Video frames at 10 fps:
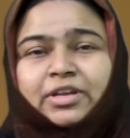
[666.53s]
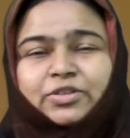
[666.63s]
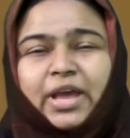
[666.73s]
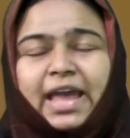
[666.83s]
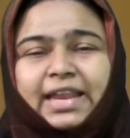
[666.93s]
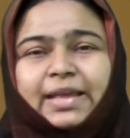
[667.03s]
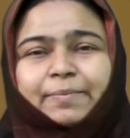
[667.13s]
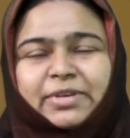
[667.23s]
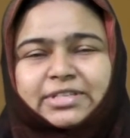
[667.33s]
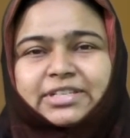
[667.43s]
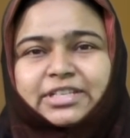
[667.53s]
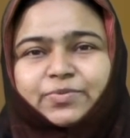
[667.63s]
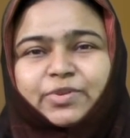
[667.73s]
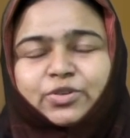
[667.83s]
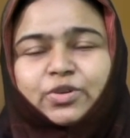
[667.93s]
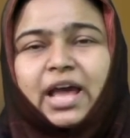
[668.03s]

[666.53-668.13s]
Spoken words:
So any business which could